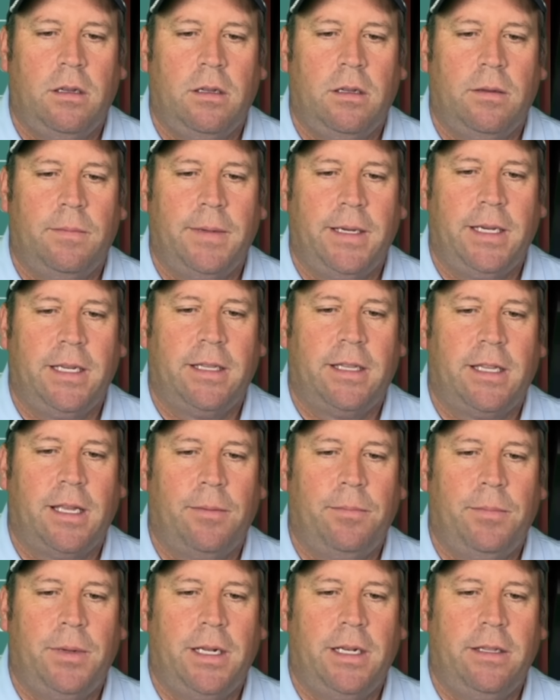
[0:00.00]
We get
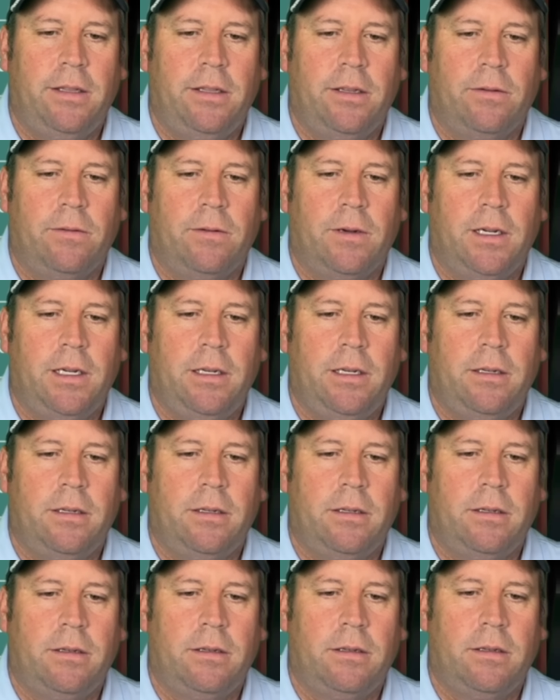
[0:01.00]
that bet in there right.
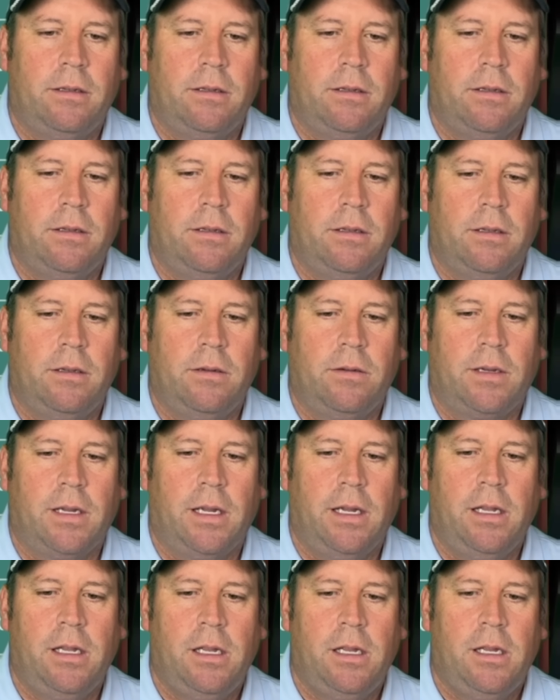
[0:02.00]

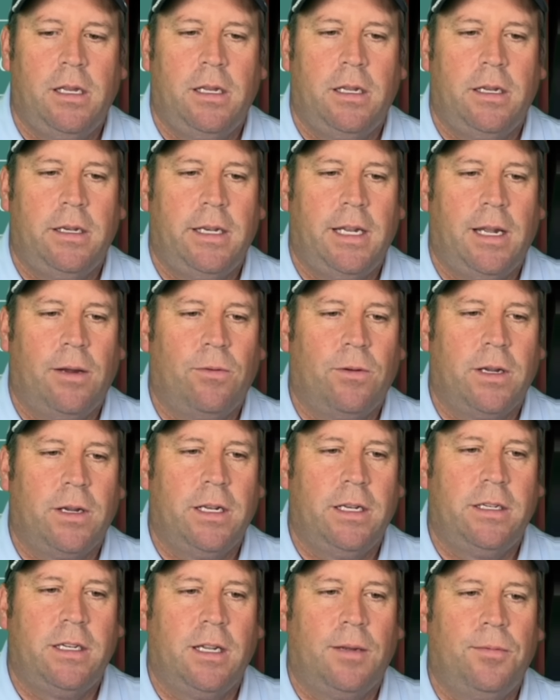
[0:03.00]
Okay. Now we're
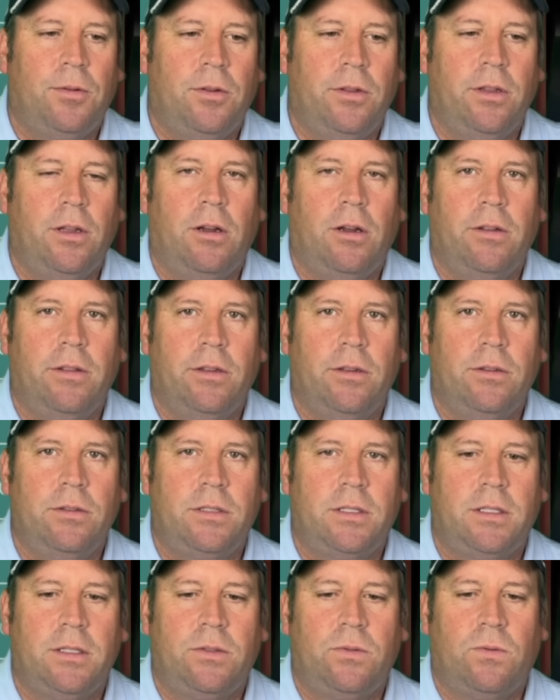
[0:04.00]
going to double all those
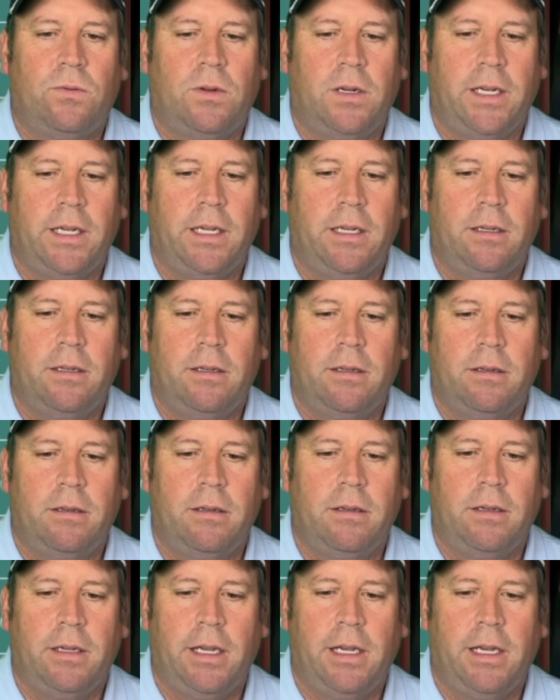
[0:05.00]
to 20.
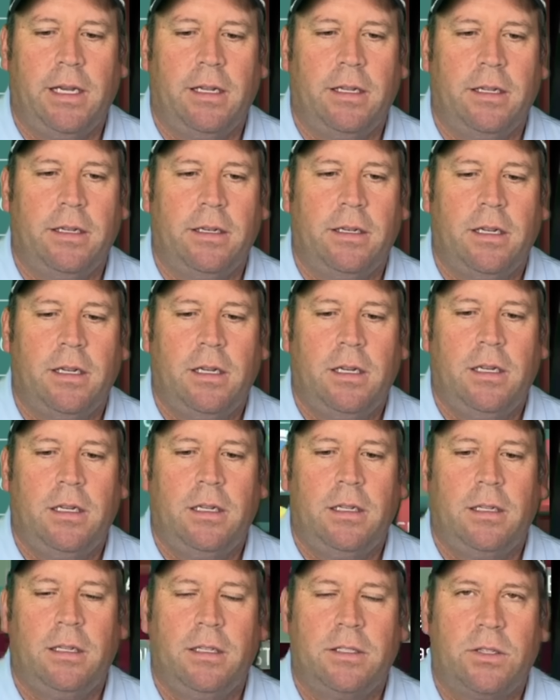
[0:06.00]
And
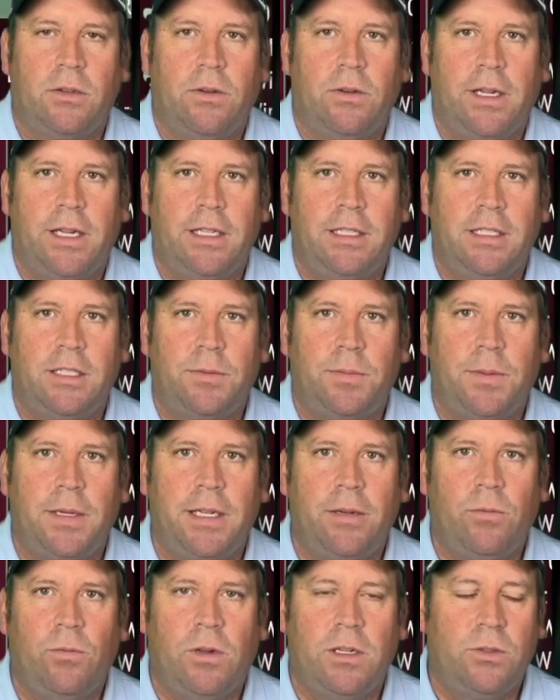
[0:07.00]
let's go ahead and
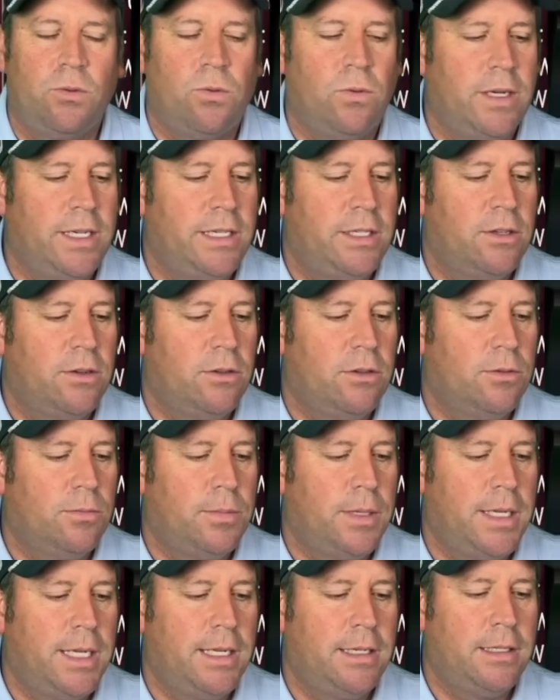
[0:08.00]
spin 120 total
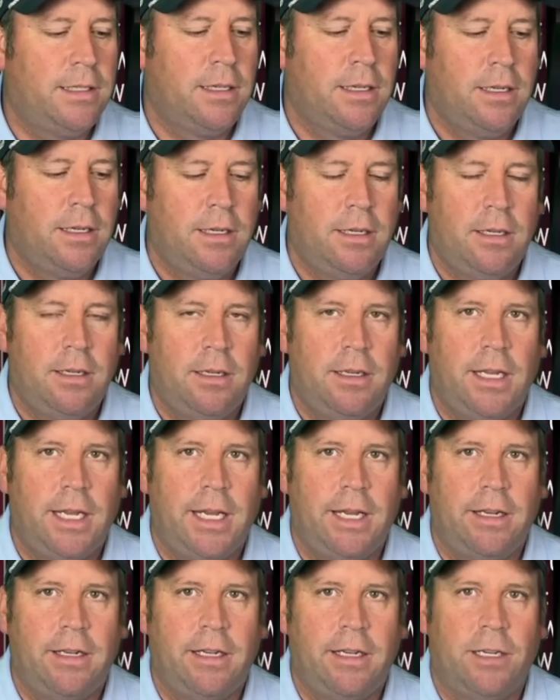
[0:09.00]
bet.
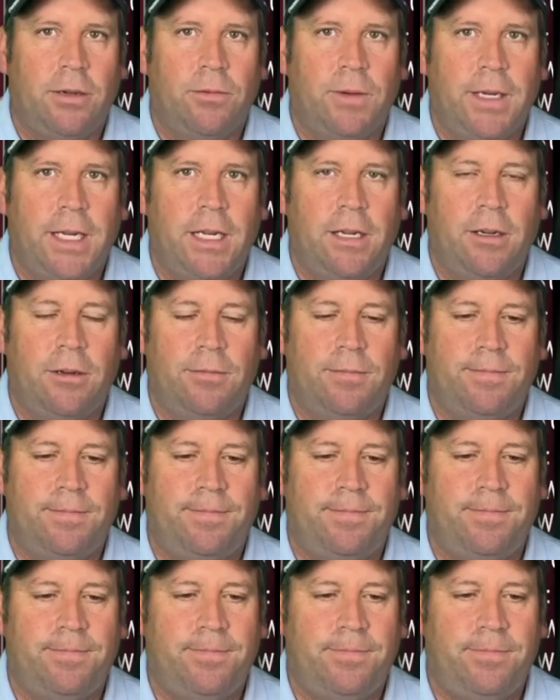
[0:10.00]
And uh, here we go.
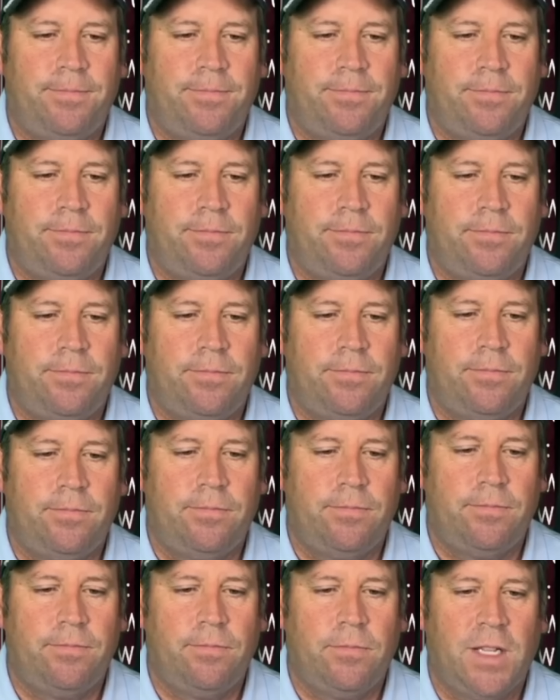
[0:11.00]

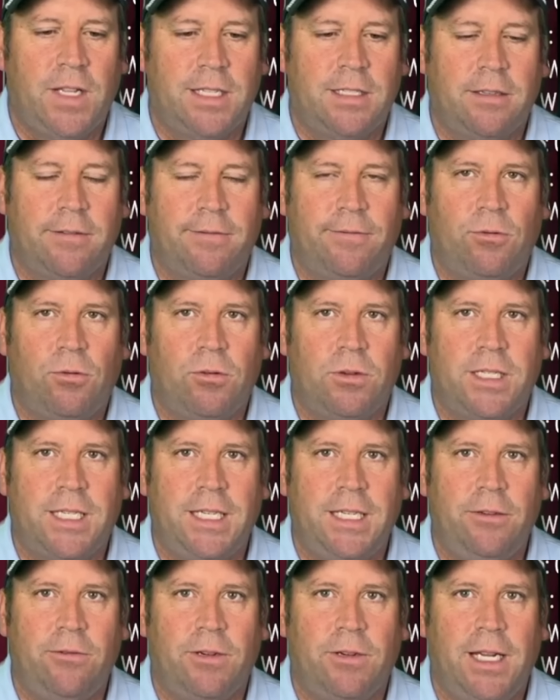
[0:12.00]
That's a
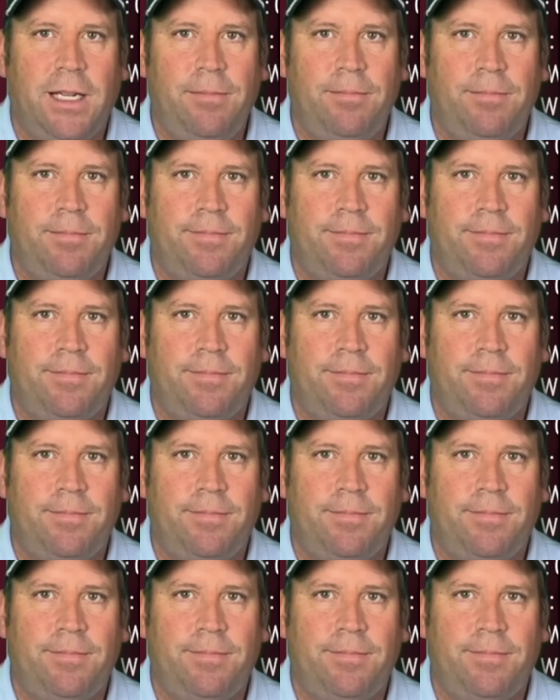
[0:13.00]
14 red.